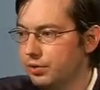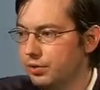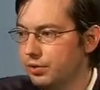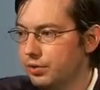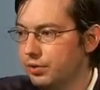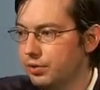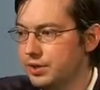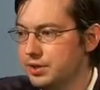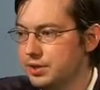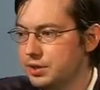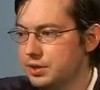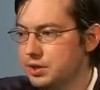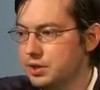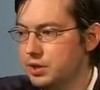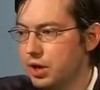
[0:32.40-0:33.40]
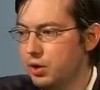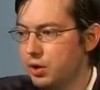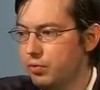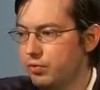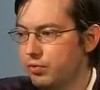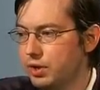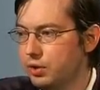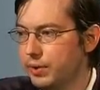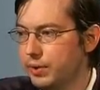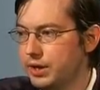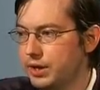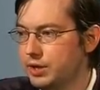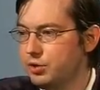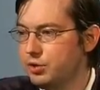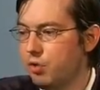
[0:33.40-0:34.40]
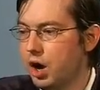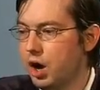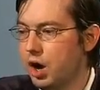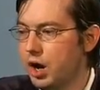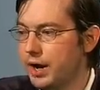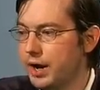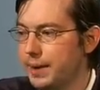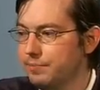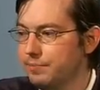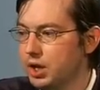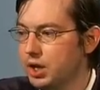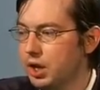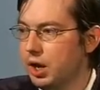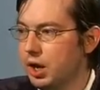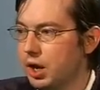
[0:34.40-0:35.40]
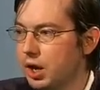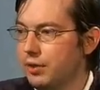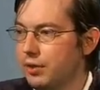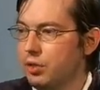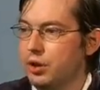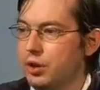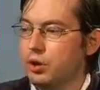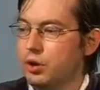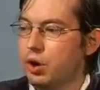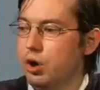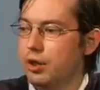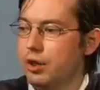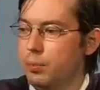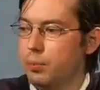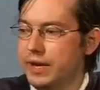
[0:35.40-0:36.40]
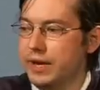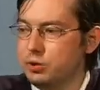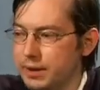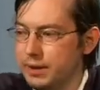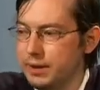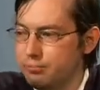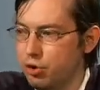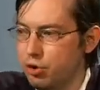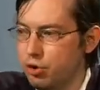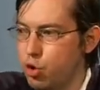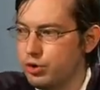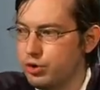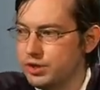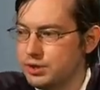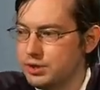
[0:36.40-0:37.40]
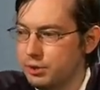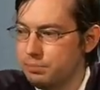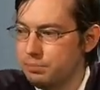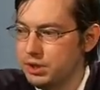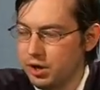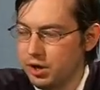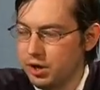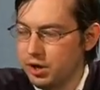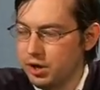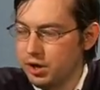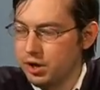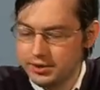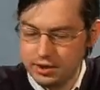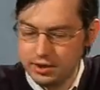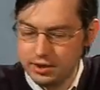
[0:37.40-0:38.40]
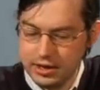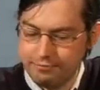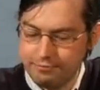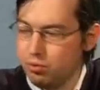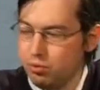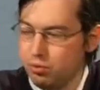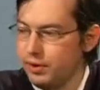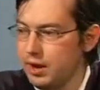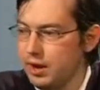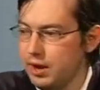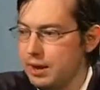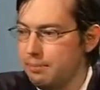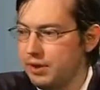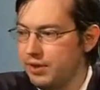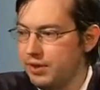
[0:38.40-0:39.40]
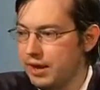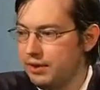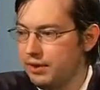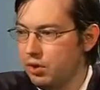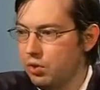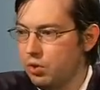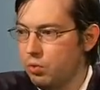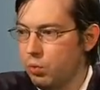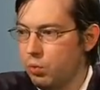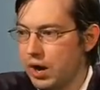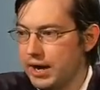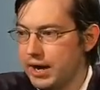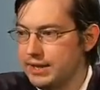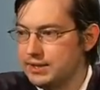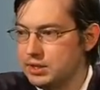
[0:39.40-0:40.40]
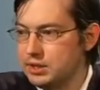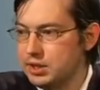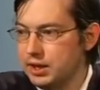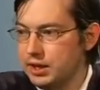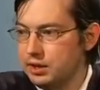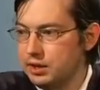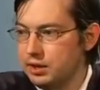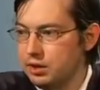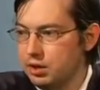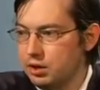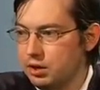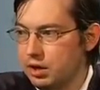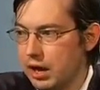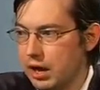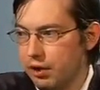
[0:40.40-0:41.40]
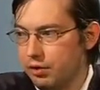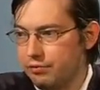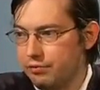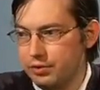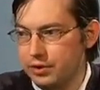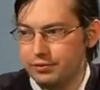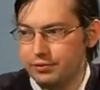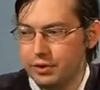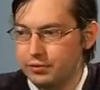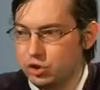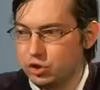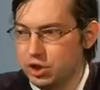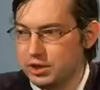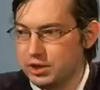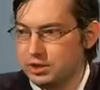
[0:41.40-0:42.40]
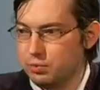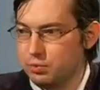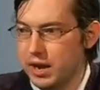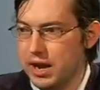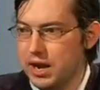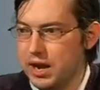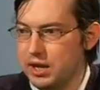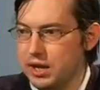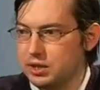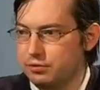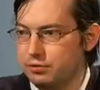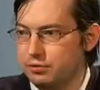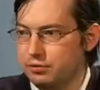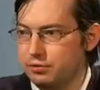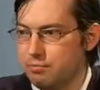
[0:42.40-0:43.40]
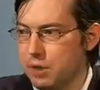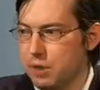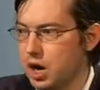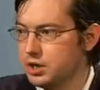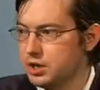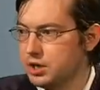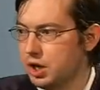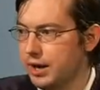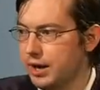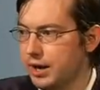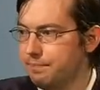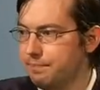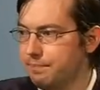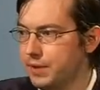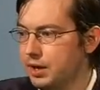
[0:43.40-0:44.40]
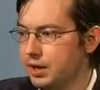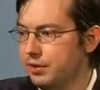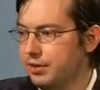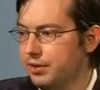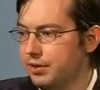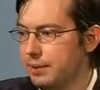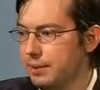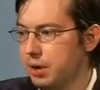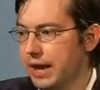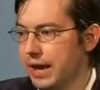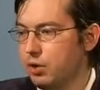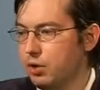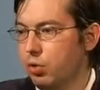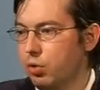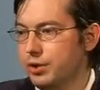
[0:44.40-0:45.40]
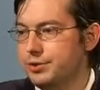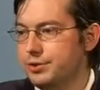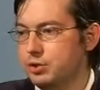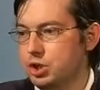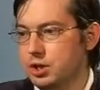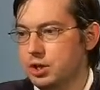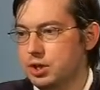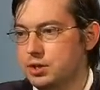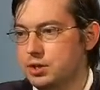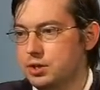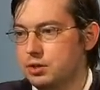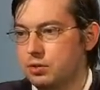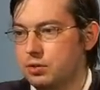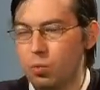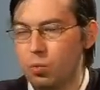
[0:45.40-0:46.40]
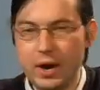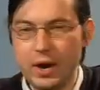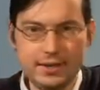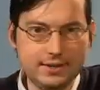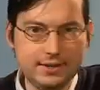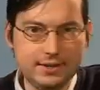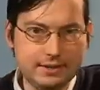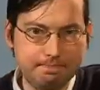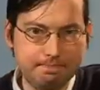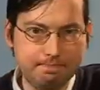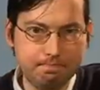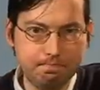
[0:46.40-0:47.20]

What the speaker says: So this is no real winning try, and the only other way to make progress would be to advance the f-pawn, but then white's king, or if you just wait, if you mark time, then black also just waits.